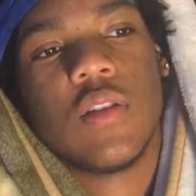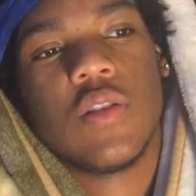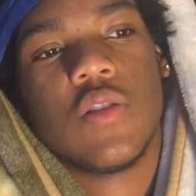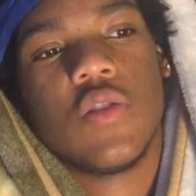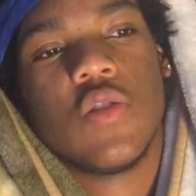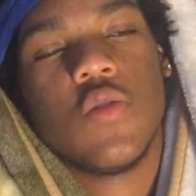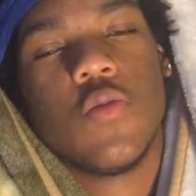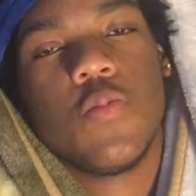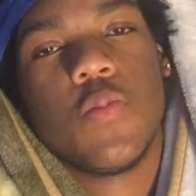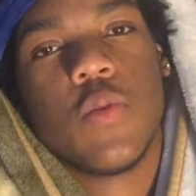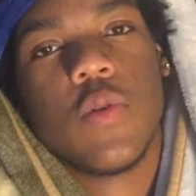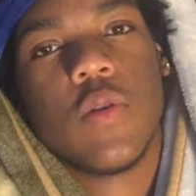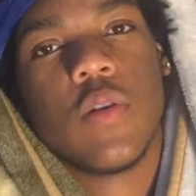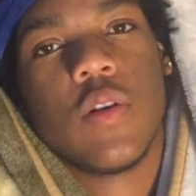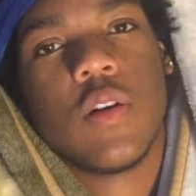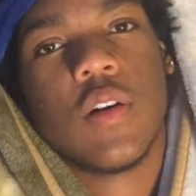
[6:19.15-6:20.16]

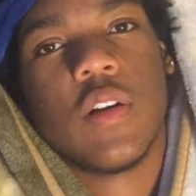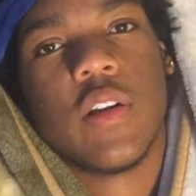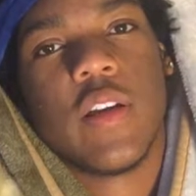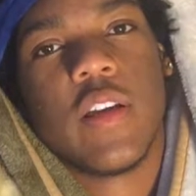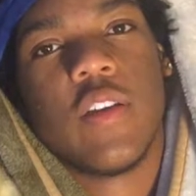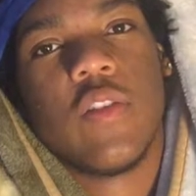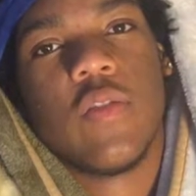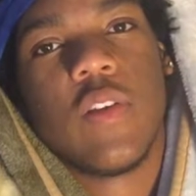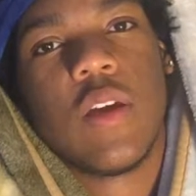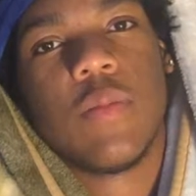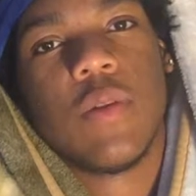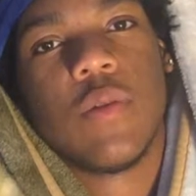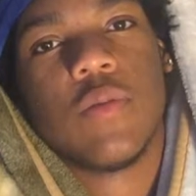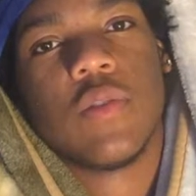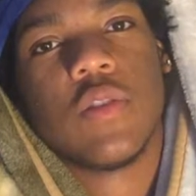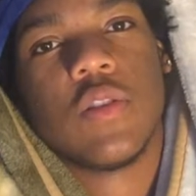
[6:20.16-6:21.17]
super like his
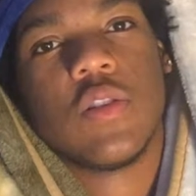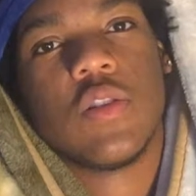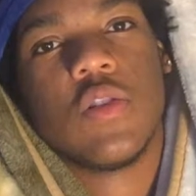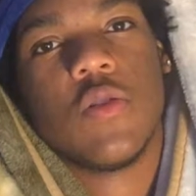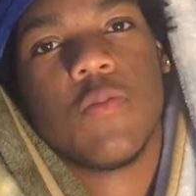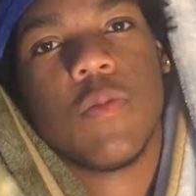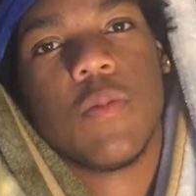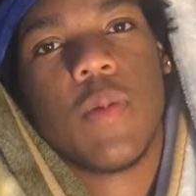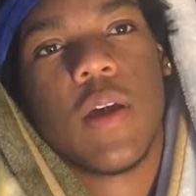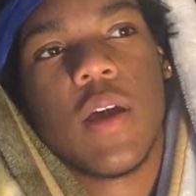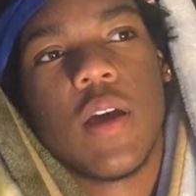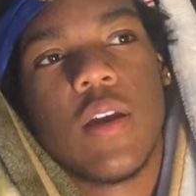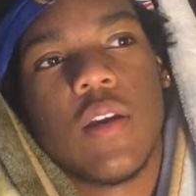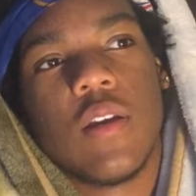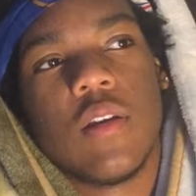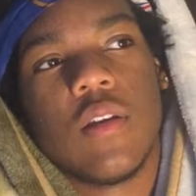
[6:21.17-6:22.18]
family was just super
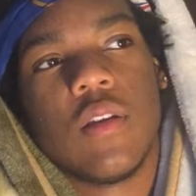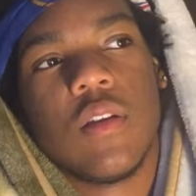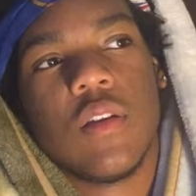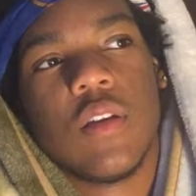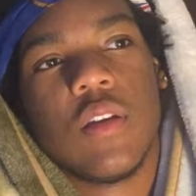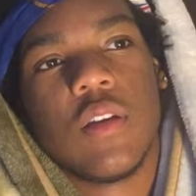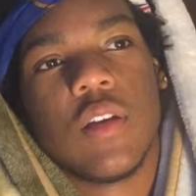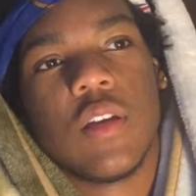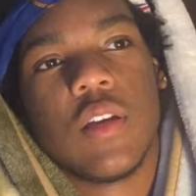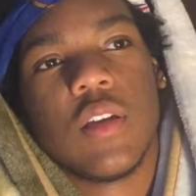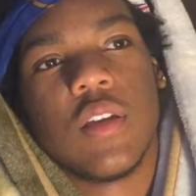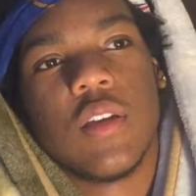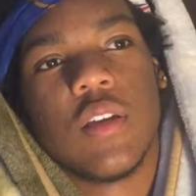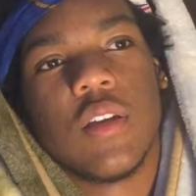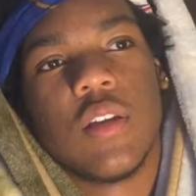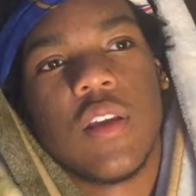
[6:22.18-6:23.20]
bad, and like
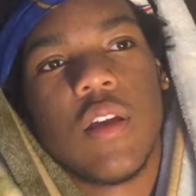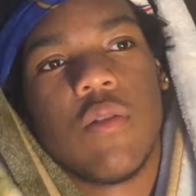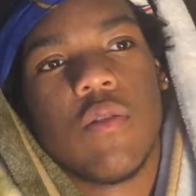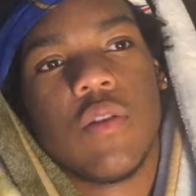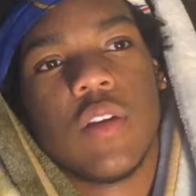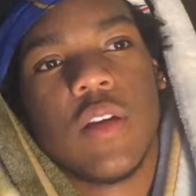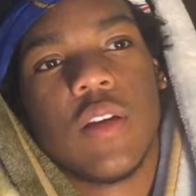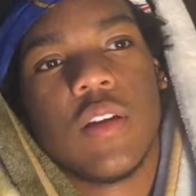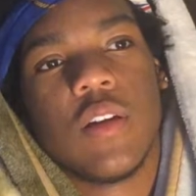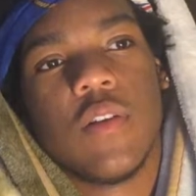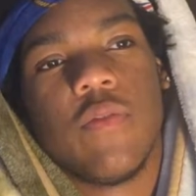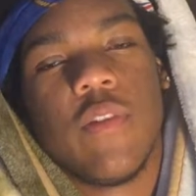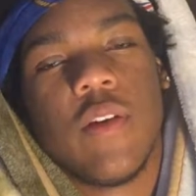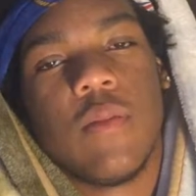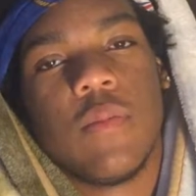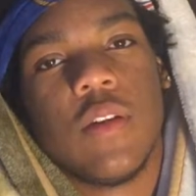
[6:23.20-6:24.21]
they were like a
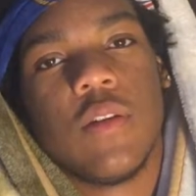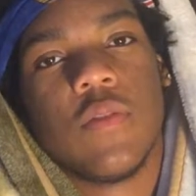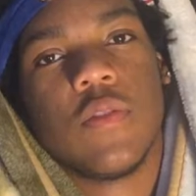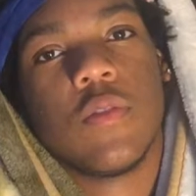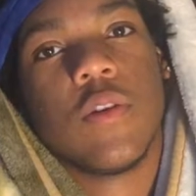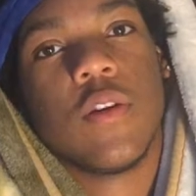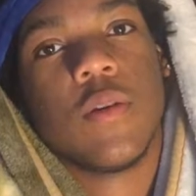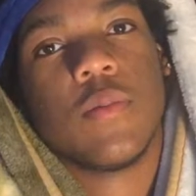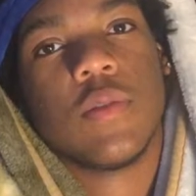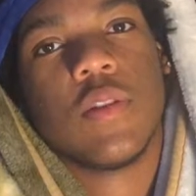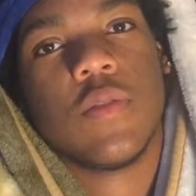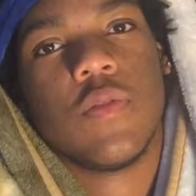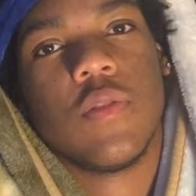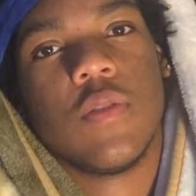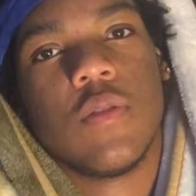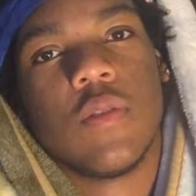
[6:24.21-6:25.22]
family of Crips, if
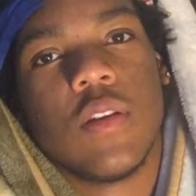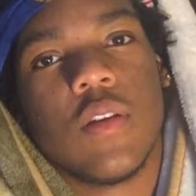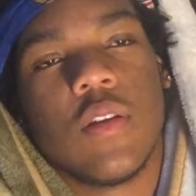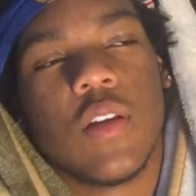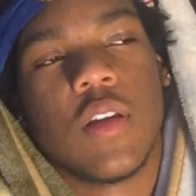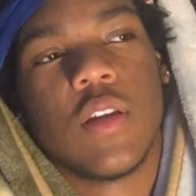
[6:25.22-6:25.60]
you know that.